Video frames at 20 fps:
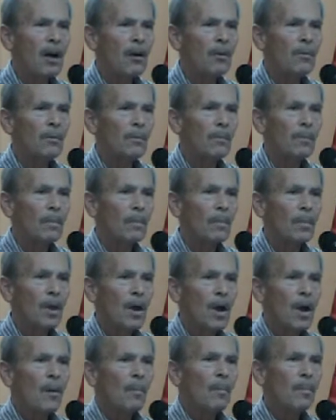out,
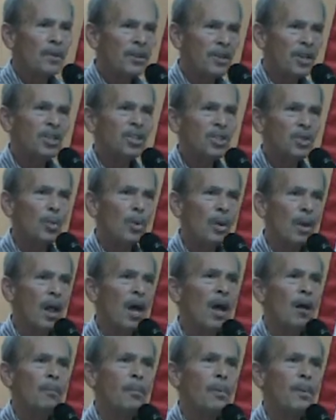but this
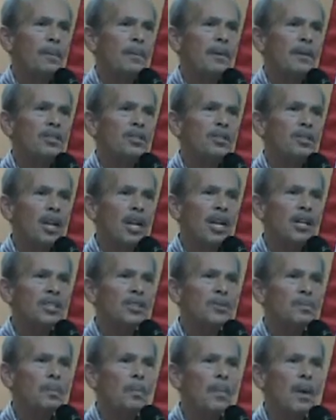will help them. It's
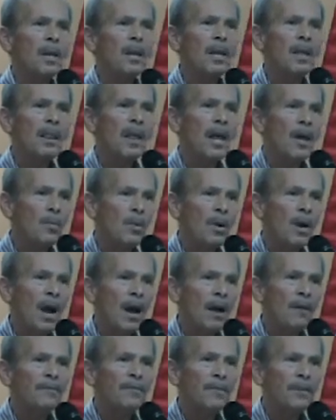less money they would
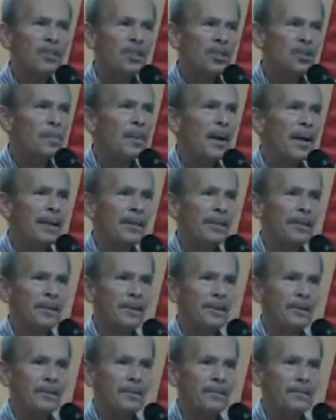have to
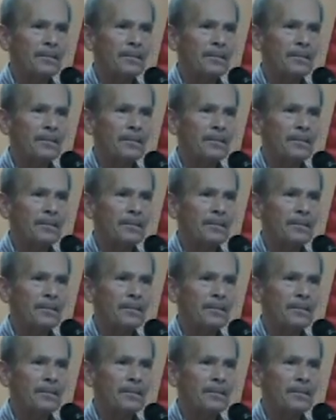spend.